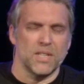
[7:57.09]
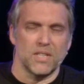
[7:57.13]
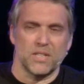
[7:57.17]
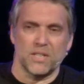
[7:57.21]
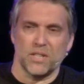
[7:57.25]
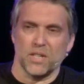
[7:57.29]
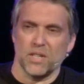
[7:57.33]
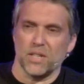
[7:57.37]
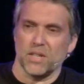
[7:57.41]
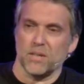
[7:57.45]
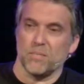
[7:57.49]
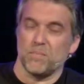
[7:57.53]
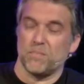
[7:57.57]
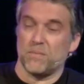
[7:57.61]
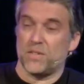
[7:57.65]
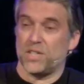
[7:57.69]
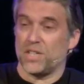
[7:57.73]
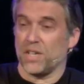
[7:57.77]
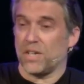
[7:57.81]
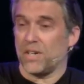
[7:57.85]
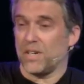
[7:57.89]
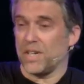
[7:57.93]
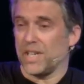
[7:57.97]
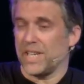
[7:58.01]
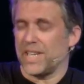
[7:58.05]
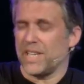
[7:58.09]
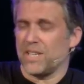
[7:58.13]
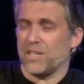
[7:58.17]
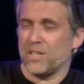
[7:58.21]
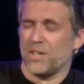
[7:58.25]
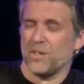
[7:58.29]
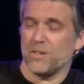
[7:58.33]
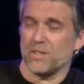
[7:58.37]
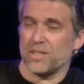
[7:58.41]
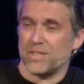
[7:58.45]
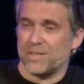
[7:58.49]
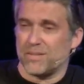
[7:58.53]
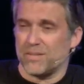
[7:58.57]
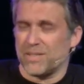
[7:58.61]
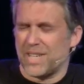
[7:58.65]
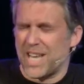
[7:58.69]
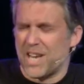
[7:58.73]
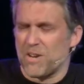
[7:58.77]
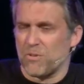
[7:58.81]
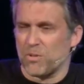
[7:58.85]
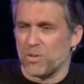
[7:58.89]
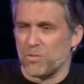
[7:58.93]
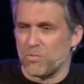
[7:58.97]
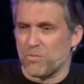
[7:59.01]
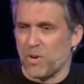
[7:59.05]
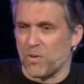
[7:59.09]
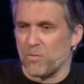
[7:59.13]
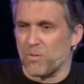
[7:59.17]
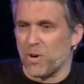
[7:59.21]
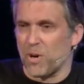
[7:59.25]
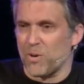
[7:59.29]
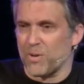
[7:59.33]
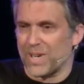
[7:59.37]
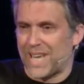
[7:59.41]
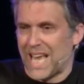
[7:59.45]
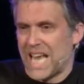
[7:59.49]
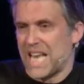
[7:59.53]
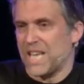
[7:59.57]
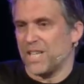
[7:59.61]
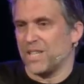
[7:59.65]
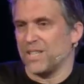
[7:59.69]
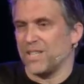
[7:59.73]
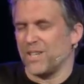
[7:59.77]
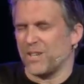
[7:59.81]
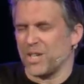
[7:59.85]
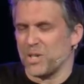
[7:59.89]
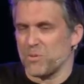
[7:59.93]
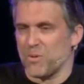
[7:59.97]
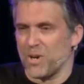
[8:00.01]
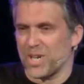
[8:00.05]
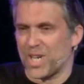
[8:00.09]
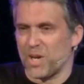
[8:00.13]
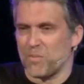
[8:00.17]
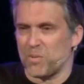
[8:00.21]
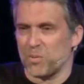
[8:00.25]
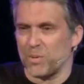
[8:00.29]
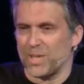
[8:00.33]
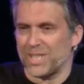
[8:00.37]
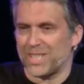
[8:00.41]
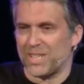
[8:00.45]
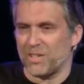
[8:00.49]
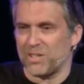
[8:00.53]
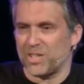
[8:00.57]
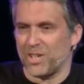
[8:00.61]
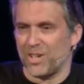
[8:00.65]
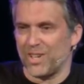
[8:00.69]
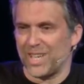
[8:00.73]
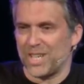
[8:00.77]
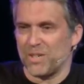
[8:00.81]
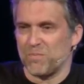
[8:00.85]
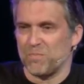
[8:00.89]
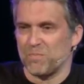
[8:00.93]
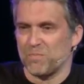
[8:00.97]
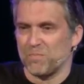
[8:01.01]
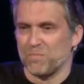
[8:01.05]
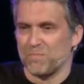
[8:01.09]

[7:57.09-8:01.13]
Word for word: to Charlie, who's here on the front row again, like you were a couple of weeks ago, Charlie.